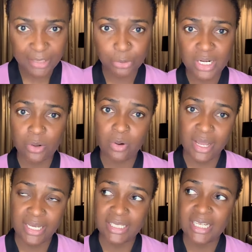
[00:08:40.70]
I told her,
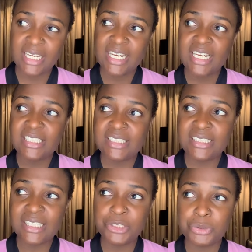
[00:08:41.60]
go ahead.
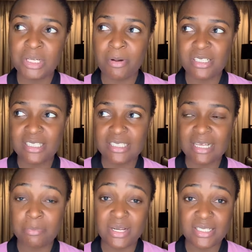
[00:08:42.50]
She said, the truth about it
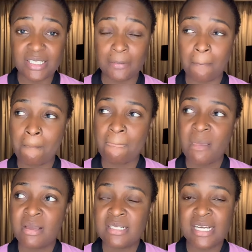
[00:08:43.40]
is that, blessing,
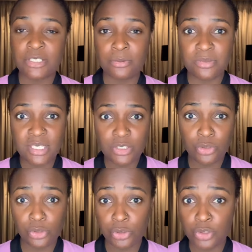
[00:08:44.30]
there are some
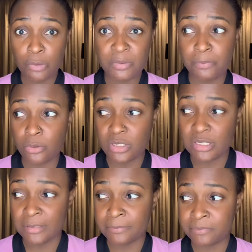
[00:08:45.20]
things you should not be
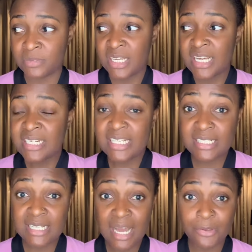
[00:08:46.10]
posting.
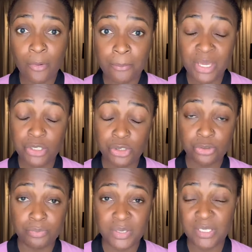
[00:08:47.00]
This is how your page
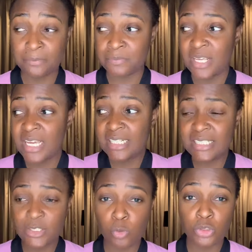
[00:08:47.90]
should be.
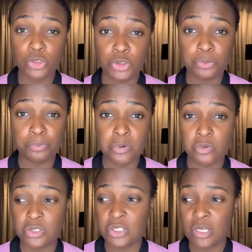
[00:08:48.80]
This is what you should
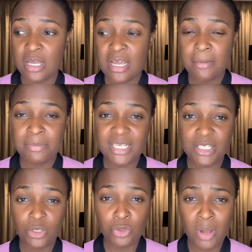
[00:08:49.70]
post.
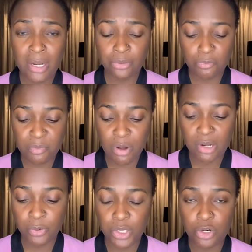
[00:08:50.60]
Blessing, you know a lot of people
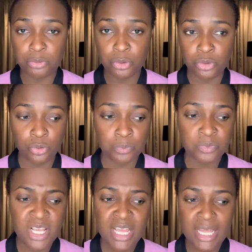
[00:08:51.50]
are looking up to
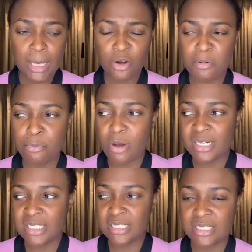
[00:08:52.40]
you. A lot of people
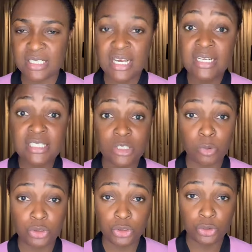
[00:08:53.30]
are this. This
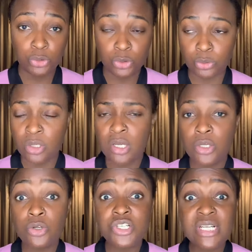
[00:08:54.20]
is what you should do.
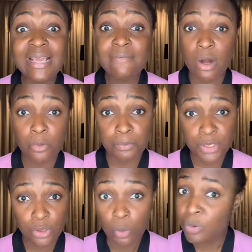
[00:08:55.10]
You know, she gave her
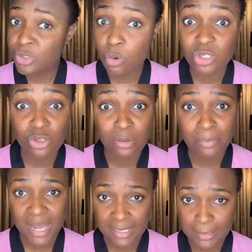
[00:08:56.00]
opinion, which was
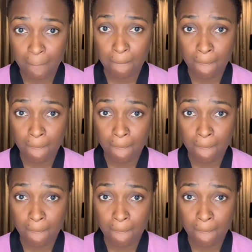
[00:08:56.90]
not bad.